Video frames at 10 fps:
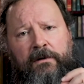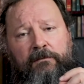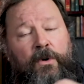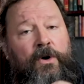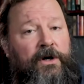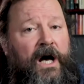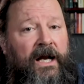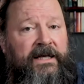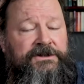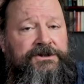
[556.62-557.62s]
more
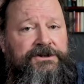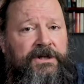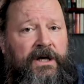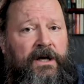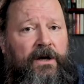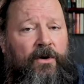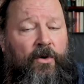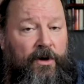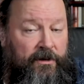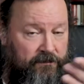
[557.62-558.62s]
knowledge
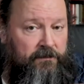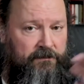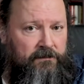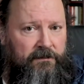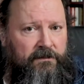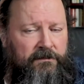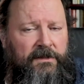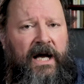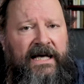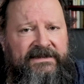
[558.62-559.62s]
or
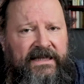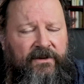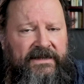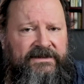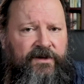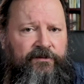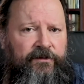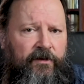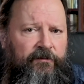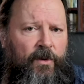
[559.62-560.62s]
consequence of
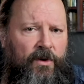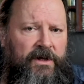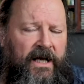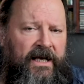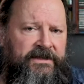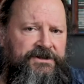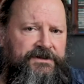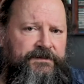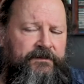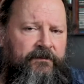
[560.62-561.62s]
more knowledge.
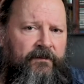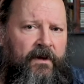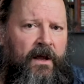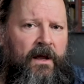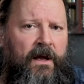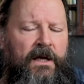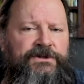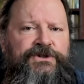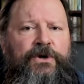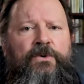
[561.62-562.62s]

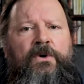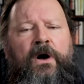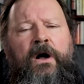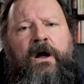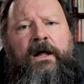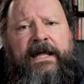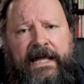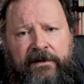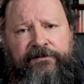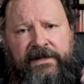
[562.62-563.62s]
So
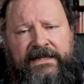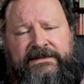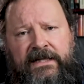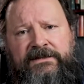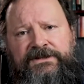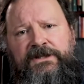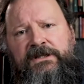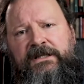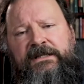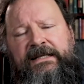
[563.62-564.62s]
if this
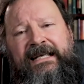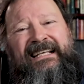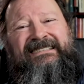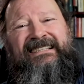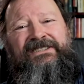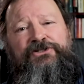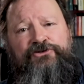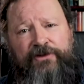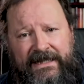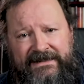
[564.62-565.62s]
uncertainty is
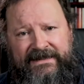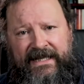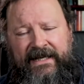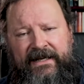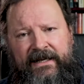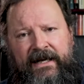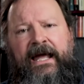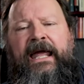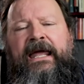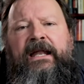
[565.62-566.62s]
intrinsic
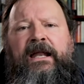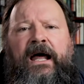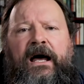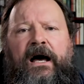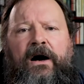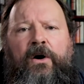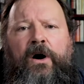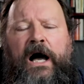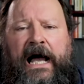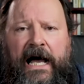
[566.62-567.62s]
in
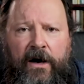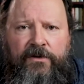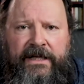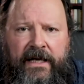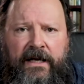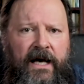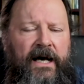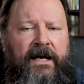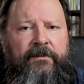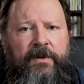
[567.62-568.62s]
how the
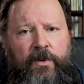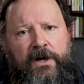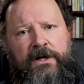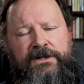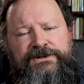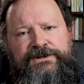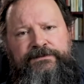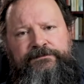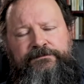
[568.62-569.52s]
economy works,